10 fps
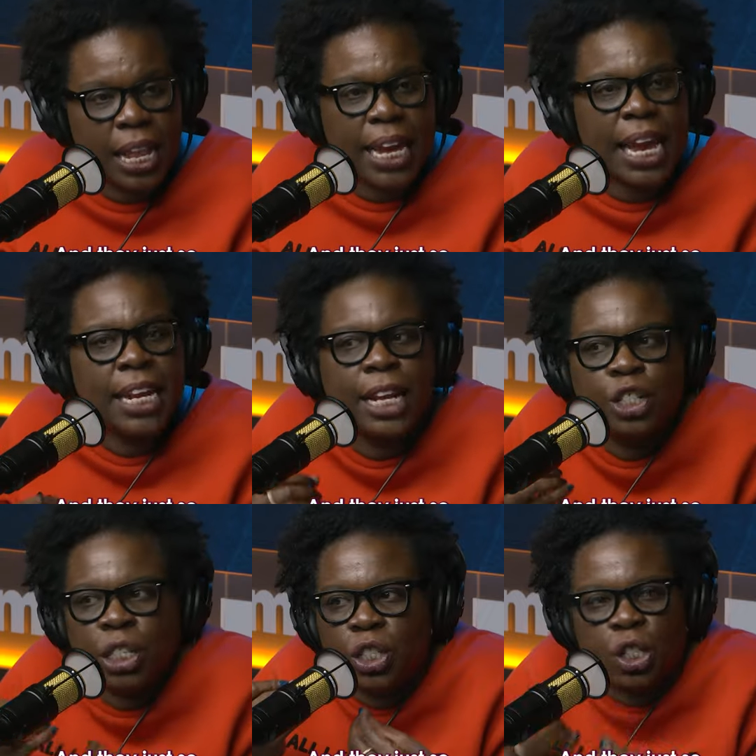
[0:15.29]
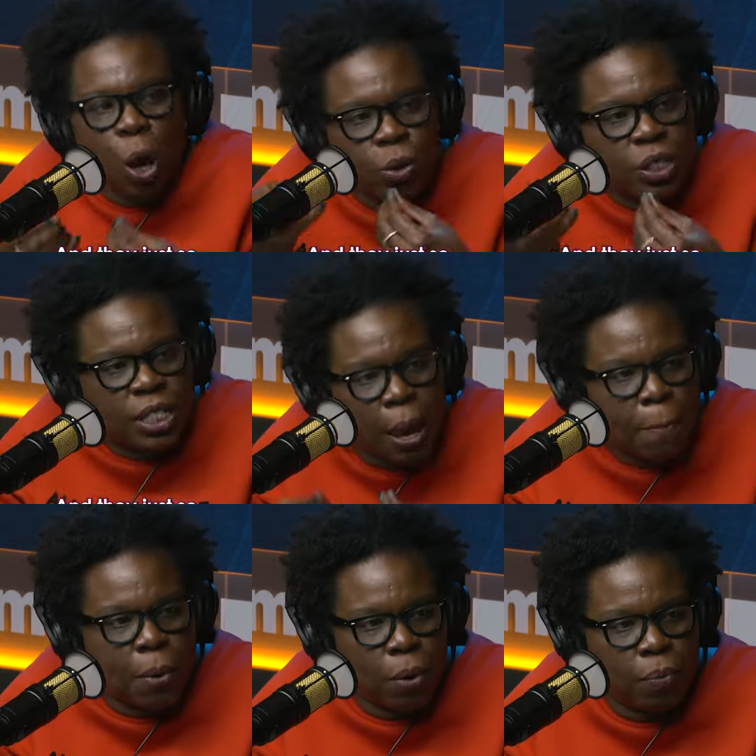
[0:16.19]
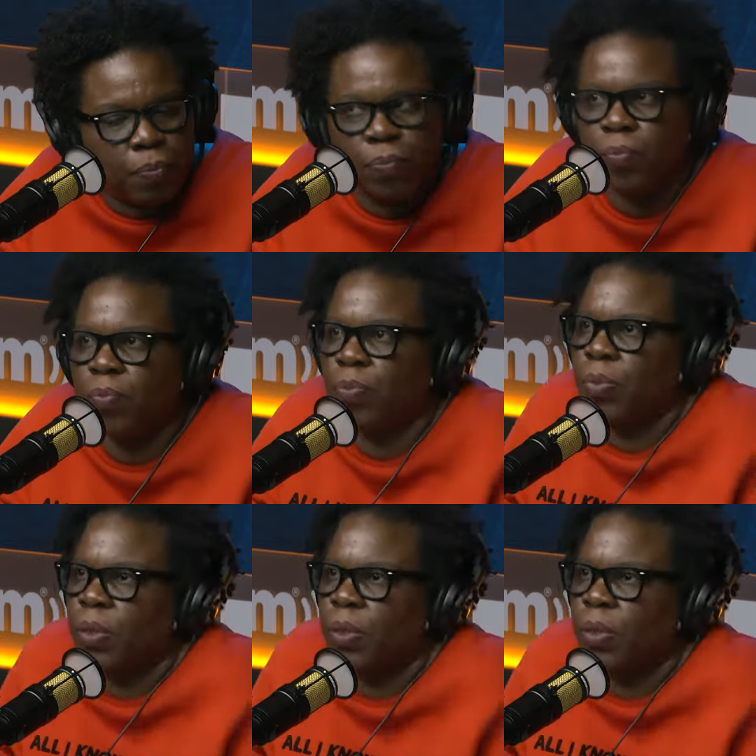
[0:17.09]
Like, let me tell you why she loves you. It means a lot.